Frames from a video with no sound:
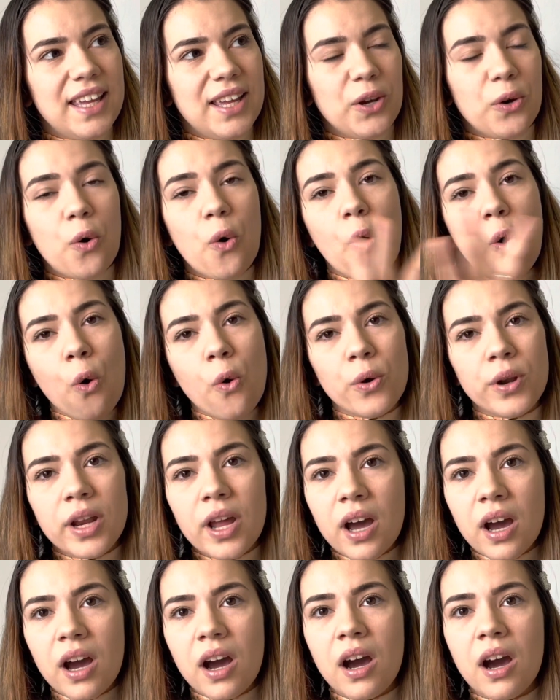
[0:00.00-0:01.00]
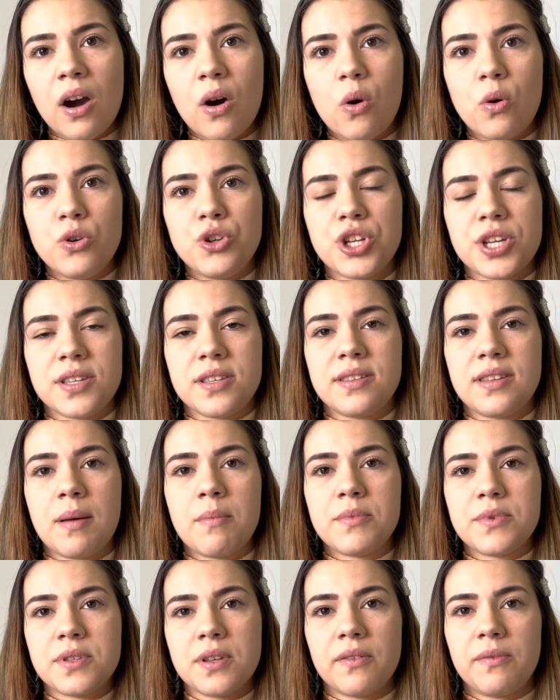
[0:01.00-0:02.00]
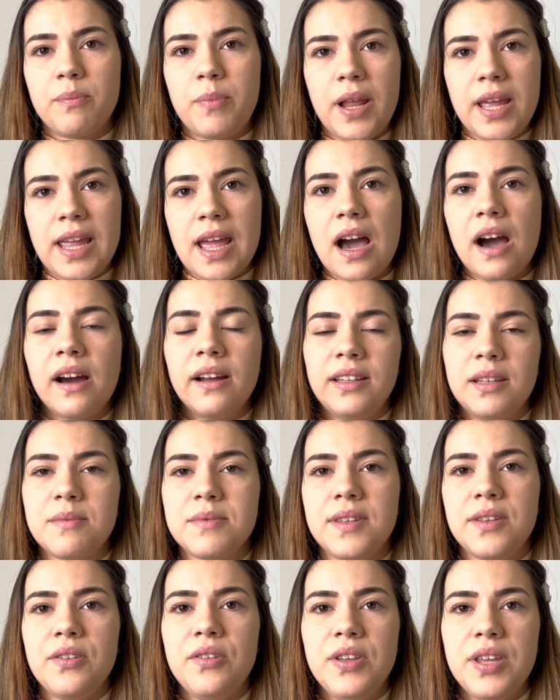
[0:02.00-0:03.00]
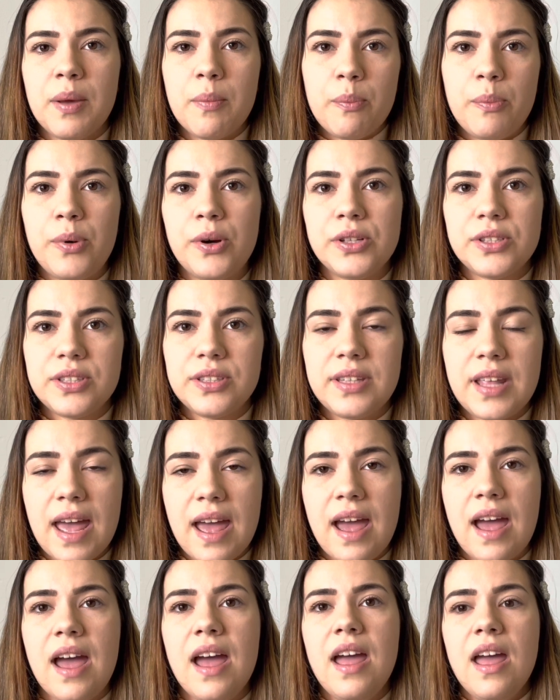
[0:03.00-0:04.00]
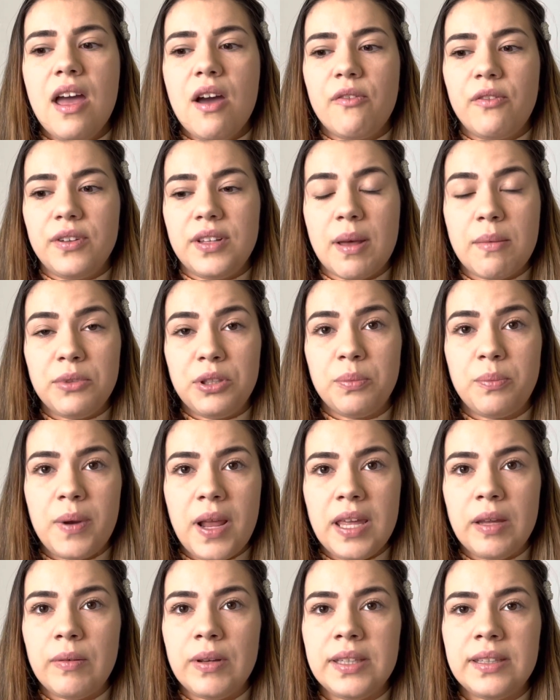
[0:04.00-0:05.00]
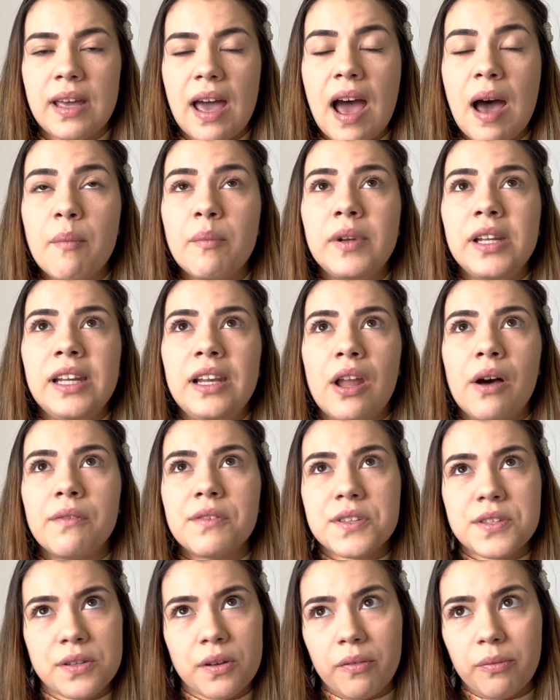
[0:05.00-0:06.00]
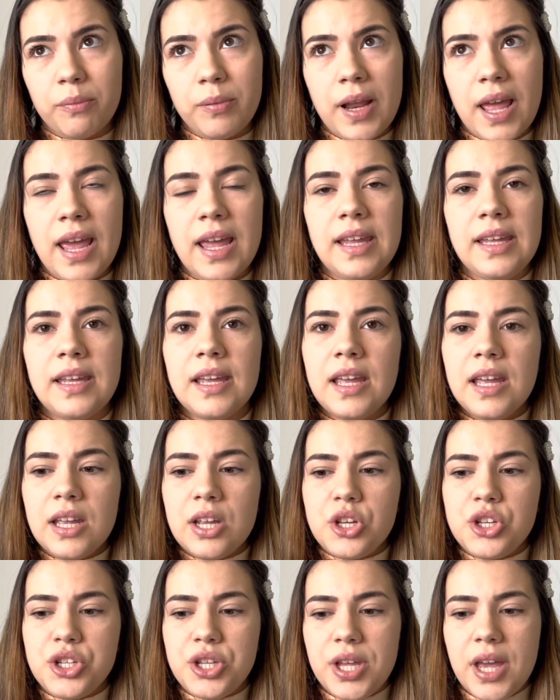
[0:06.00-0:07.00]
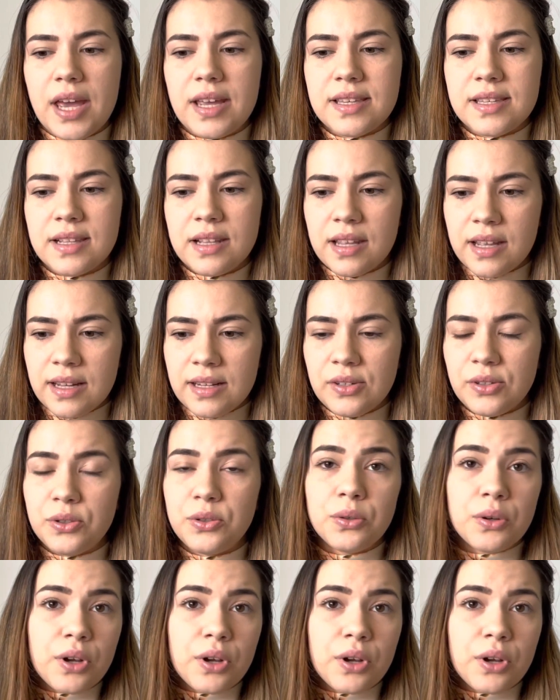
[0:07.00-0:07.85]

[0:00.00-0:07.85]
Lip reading: corner, or just some soft play items that you can put there for them to play with. Amelie loves soft play. She has learned to